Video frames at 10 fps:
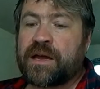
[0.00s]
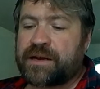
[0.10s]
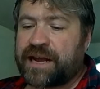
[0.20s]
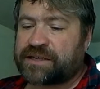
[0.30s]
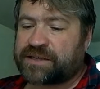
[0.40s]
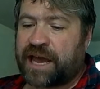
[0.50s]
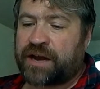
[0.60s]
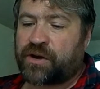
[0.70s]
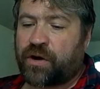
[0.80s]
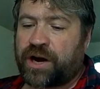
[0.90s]
Next
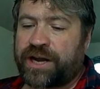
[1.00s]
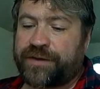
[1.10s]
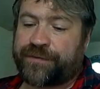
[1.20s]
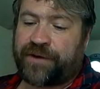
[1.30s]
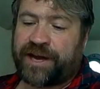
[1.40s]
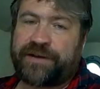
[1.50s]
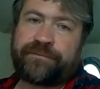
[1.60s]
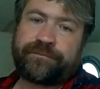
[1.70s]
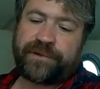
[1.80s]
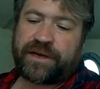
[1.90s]
category is fun.
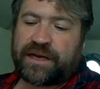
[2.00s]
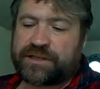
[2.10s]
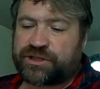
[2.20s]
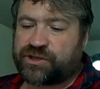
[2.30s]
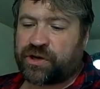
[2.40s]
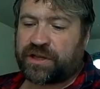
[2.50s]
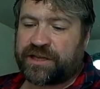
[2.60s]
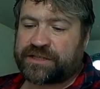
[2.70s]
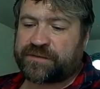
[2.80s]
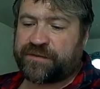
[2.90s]
It's a short
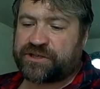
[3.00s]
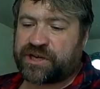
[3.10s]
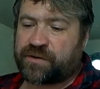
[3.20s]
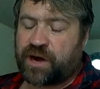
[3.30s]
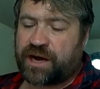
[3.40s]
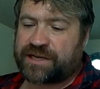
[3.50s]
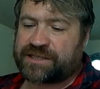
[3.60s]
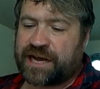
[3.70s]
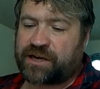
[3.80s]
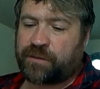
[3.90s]
list: fishing rod and
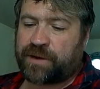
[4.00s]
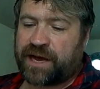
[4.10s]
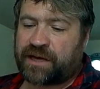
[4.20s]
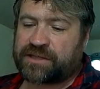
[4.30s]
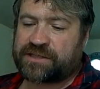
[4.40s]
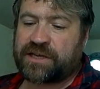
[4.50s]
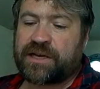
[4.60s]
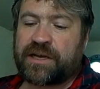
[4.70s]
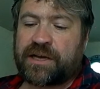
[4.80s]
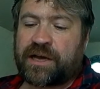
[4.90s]
tackle box,
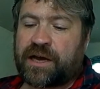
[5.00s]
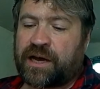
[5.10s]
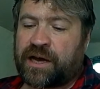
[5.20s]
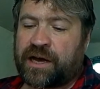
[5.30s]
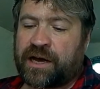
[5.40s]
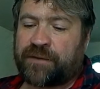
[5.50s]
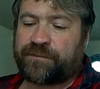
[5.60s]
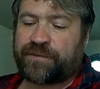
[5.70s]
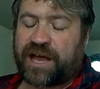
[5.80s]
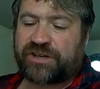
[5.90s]

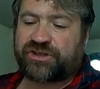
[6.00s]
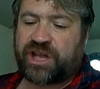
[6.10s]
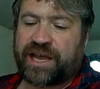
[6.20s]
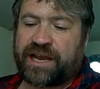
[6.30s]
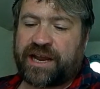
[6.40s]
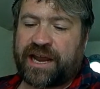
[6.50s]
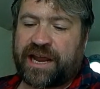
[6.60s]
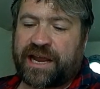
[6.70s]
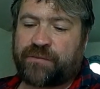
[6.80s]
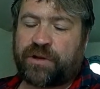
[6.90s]
flashlight,
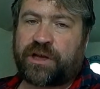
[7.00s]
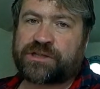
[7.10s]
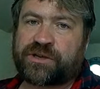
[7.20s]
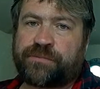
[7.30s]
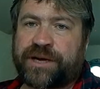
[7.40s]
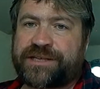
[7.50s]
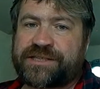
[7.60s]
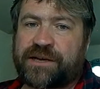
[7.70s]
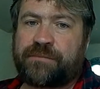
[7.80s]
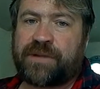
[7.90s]
and we'll also bring
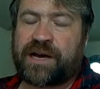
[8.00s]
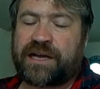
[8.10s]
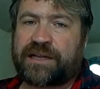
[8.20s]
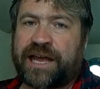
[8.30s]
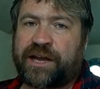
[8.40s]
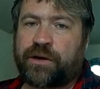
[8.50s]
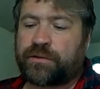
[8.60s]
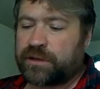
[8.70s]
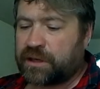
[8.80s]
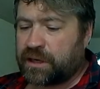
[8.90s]
some Lego
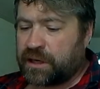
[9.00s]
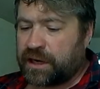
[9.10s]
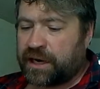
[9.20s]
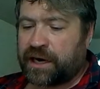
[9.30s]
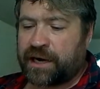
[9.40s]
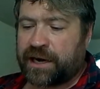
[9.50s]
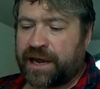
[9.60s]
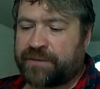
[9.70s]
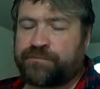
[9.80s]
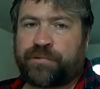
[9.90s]
and